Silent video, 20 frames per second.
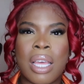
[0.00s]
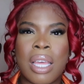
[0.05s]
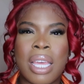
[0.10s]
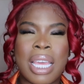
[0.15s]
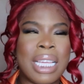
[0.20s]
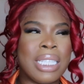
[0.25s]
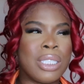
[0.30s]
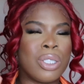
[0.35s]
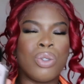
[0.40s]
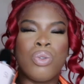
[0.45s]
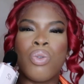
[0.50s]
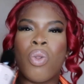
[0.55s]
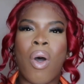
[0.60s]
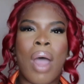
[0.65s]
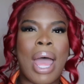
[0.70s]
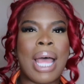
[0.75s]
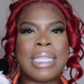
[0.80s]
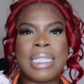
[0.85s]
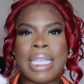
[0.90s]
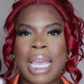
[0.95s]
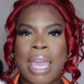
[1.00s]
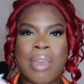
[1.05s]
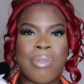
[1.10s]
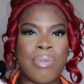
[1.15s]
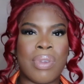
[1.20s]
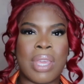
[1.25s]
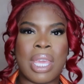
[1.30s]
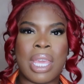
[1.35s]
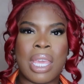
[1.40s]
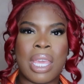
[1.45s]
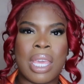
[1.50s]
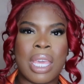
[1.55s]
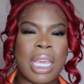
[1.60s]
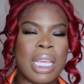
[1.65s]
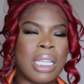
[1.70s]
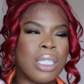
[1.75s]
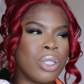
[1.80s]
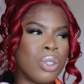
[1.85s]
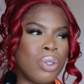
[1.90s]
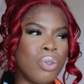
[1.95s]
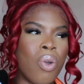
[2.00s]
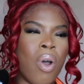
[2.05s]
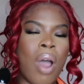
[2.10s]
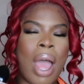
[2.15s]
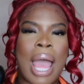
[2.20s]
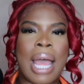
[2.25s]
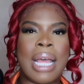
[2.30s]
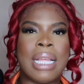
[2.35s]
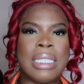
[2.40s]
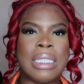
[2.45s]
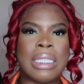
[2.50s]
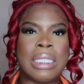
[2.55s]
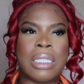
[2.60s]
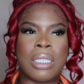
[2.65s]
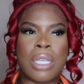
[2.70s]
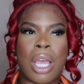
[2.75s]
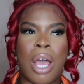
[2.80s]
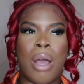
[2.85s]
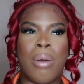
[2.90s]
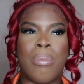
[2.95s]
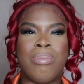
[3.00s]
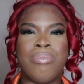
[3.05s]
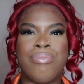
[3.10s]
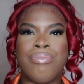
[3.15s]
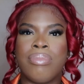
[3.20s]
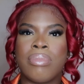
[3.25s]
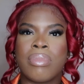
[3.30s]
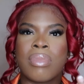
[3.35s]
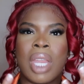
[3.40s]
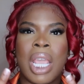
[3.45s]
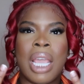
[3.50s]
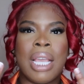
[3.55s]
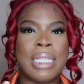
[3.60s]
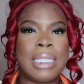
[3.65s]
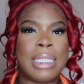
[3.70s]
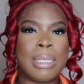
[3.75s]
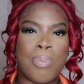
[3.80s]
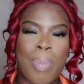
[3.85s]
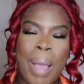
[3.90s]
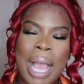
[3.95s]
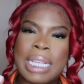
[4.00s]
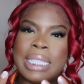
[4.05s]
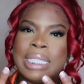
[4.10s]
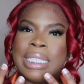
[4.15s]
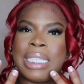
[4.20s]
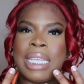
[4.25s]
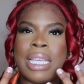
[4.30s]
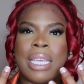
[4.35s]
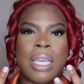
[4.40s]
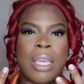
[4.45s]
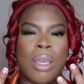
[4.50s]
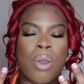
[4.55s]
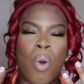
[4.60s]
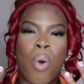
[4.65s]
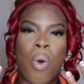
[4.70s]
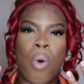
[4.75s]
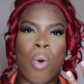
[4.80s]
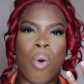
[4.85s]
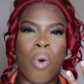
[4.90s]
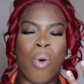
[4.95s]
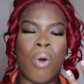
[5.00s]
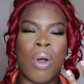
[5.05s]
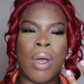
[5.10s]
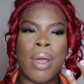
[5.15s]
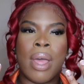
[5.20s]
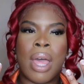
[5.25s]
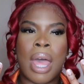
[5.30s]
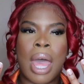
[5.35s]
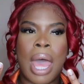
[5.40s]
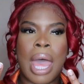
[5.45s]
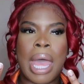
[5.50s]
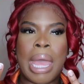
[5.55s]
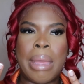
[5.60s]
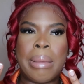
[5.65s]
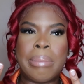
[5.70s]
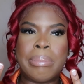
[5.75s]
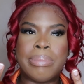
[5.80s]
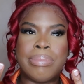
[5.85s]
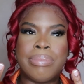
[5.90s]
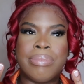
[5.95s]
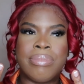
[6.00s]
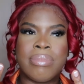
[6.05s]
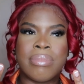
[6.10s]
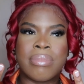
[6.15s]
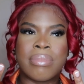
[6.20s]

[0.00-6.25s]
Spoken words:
It's not as heavy, it's not as spicy, or yeah,